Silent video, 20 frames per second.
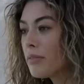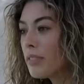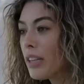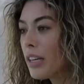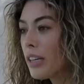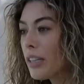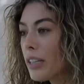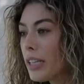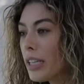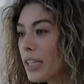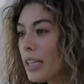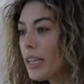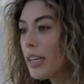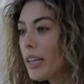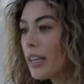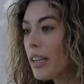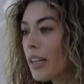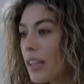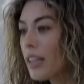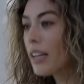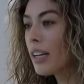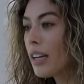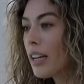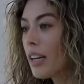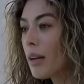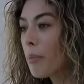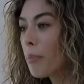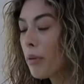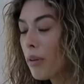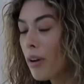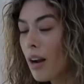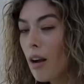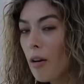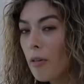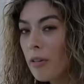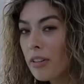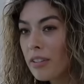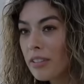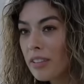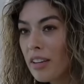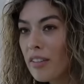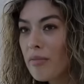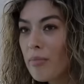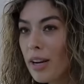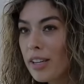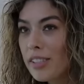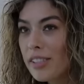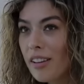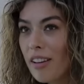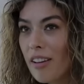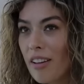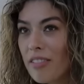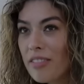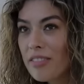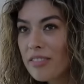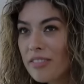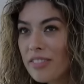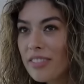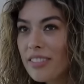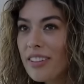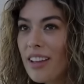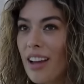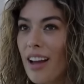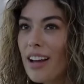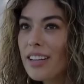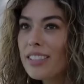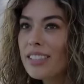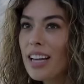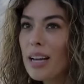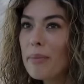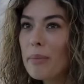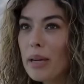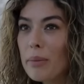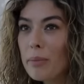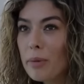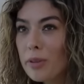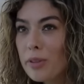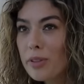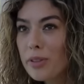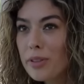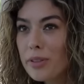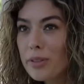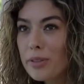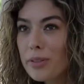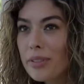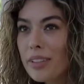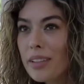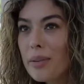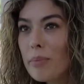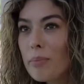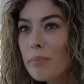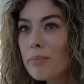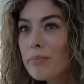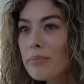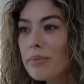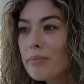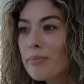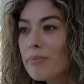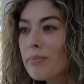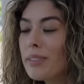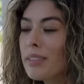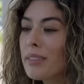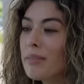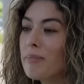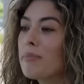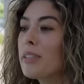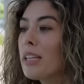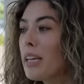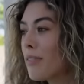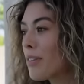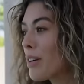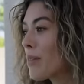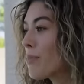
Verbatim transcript: very proud of myself that I'm able to give